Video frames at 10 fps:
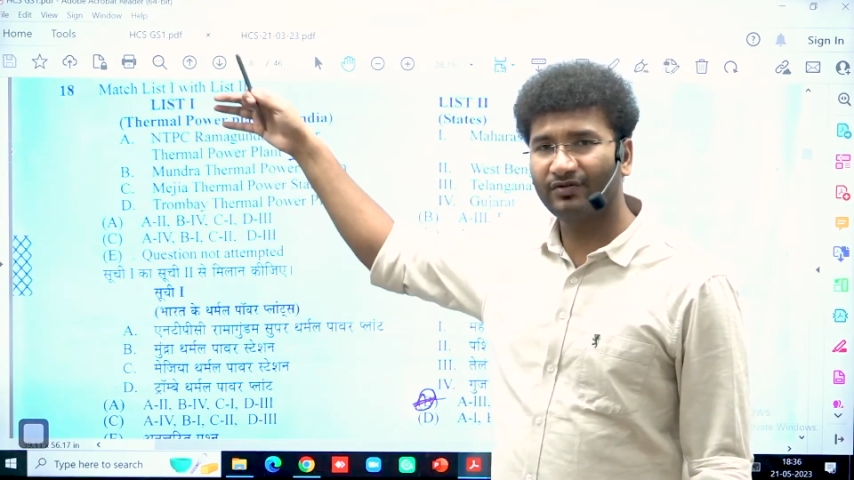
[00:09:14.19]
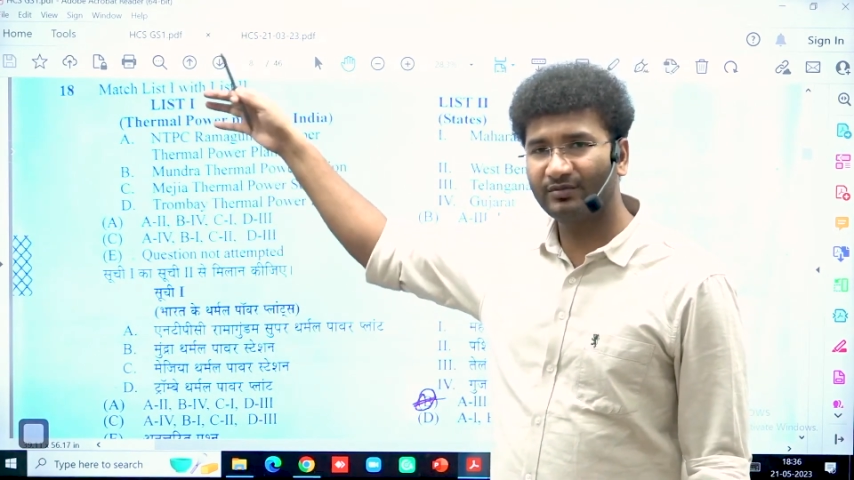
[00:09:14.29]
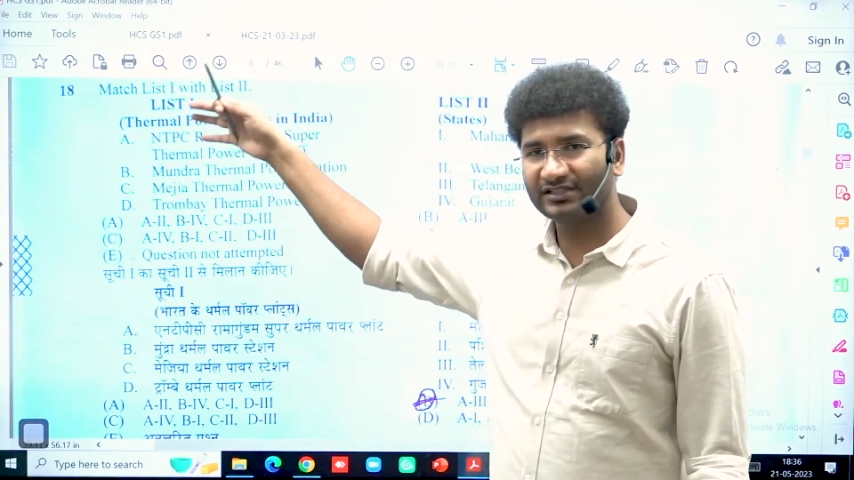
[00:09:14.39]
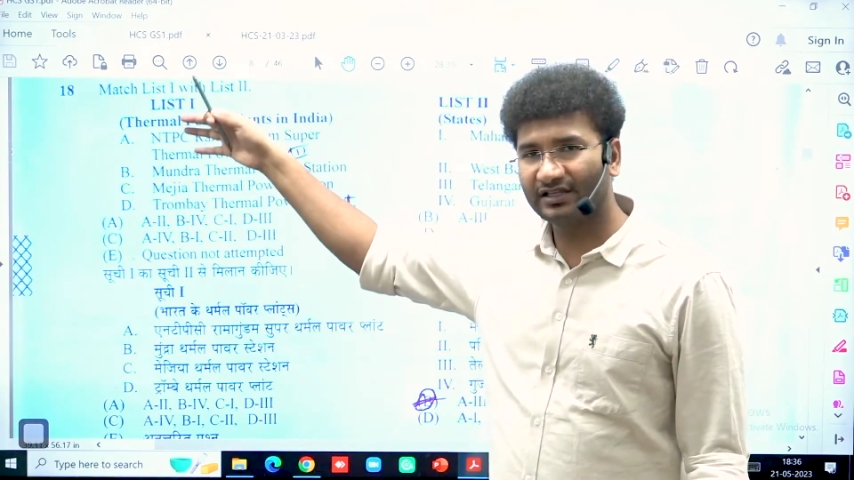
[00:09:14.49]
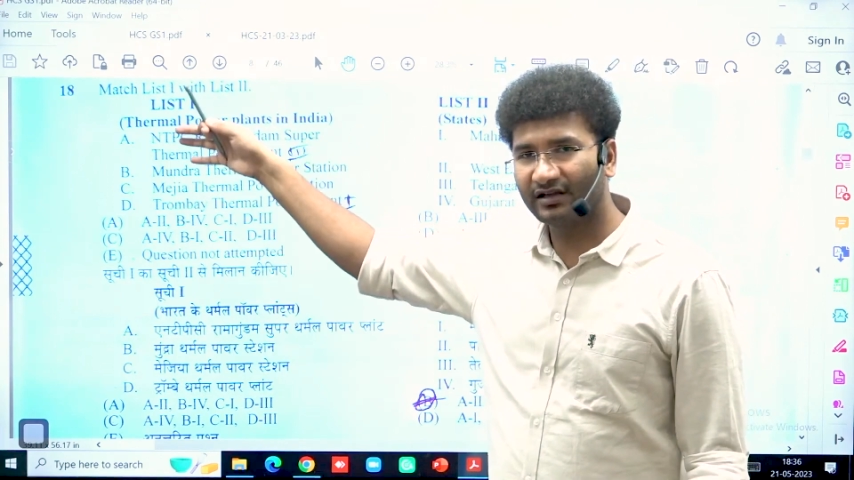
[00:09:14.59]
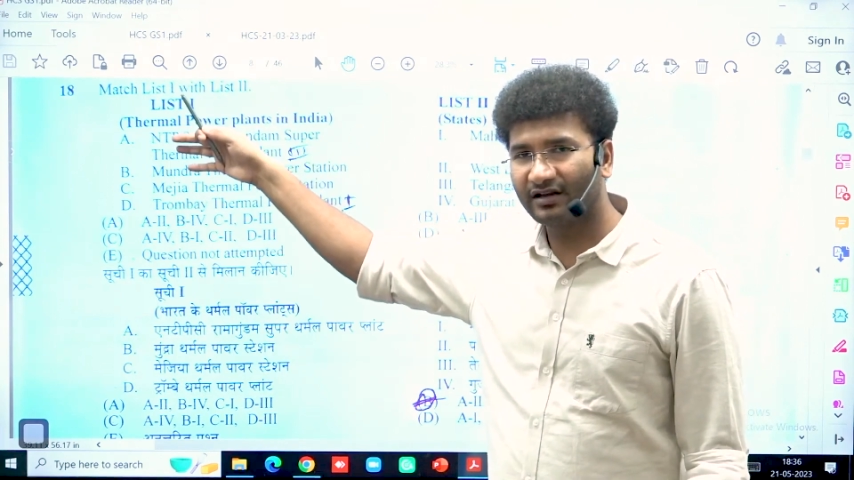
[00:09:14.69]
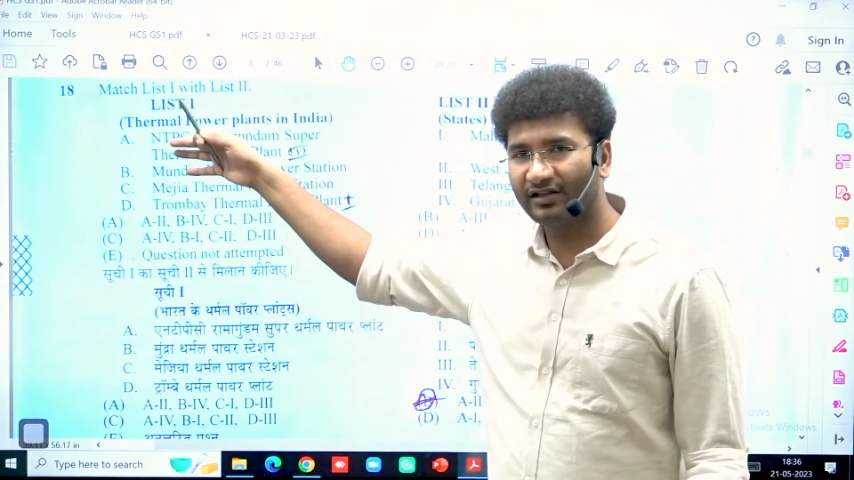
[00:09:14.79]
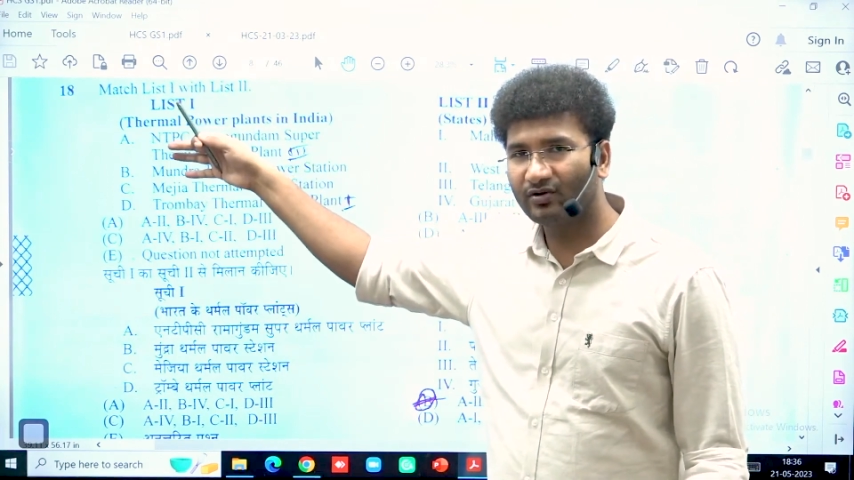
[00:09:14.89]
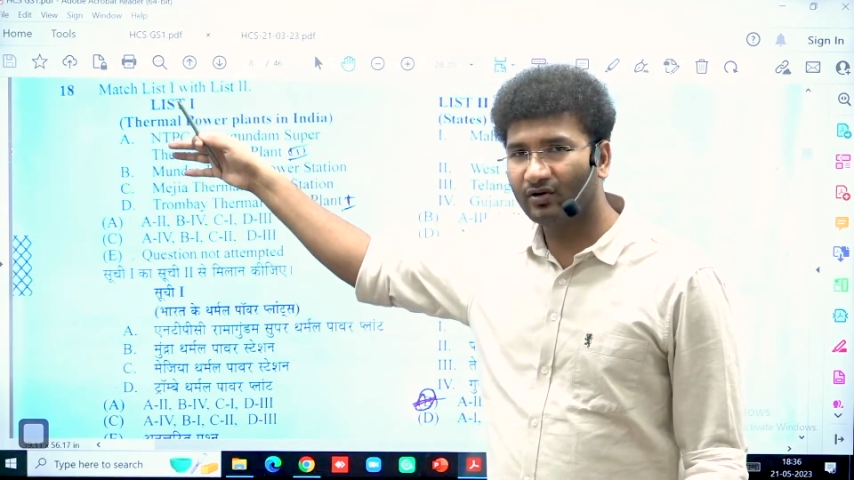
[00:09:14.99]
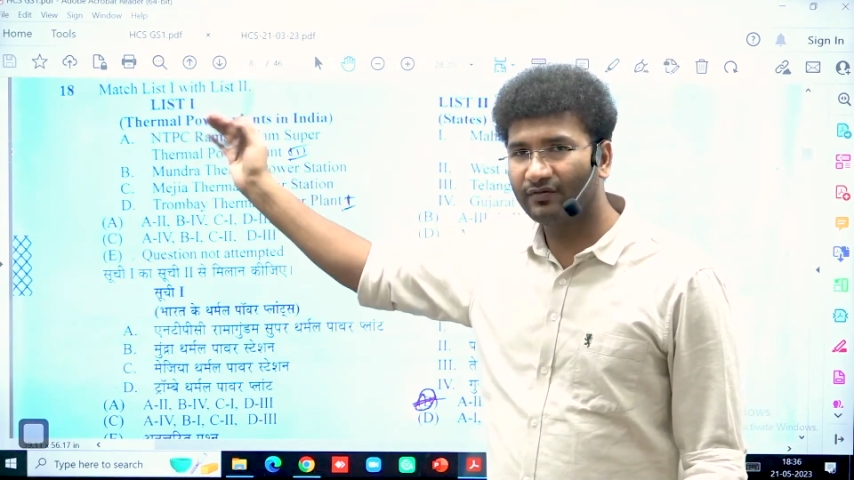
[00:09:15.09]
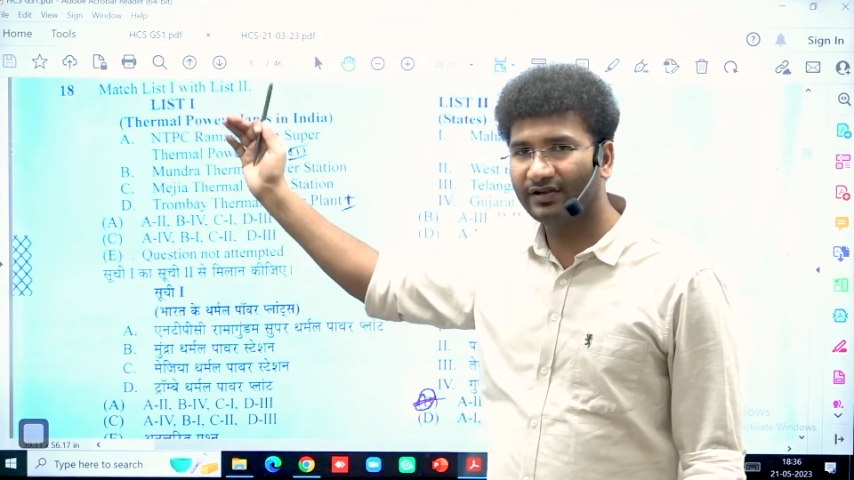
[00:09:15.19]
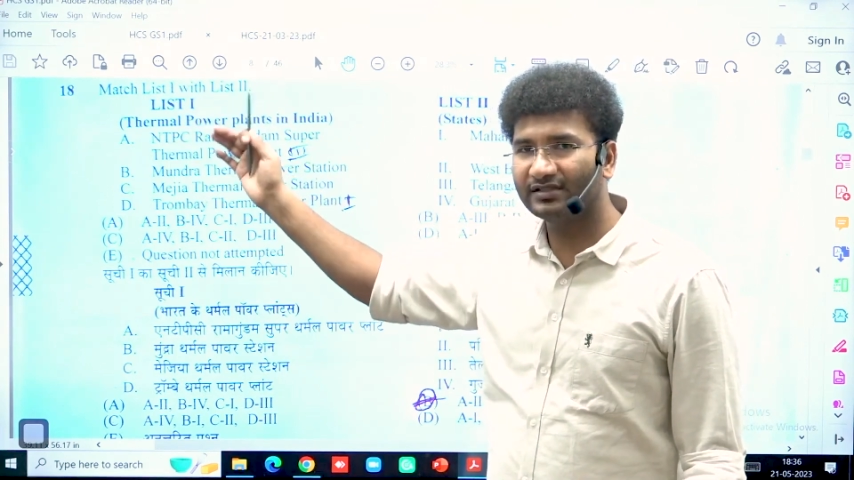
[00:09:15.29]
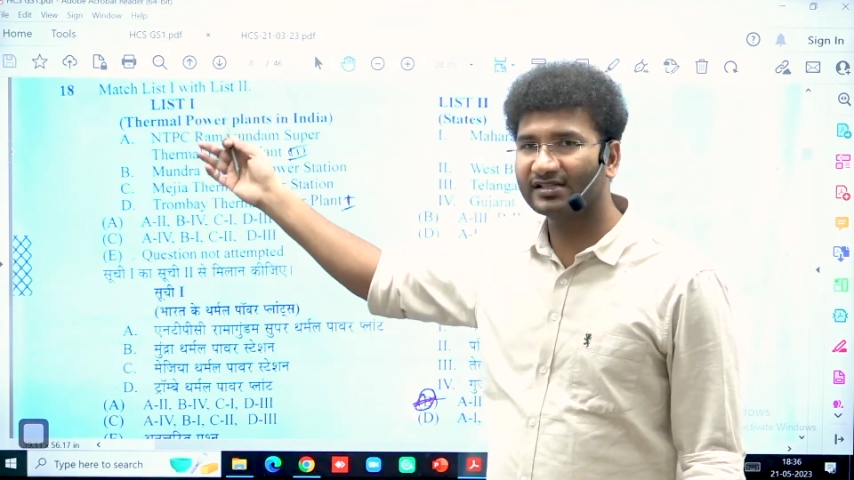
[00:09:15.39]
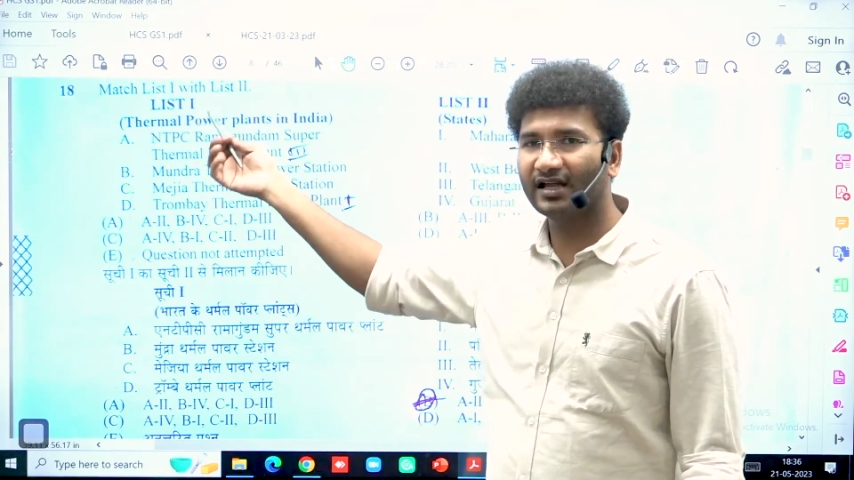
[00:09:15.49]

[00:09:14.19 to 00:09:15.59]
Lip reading: from the Singareni coalfields,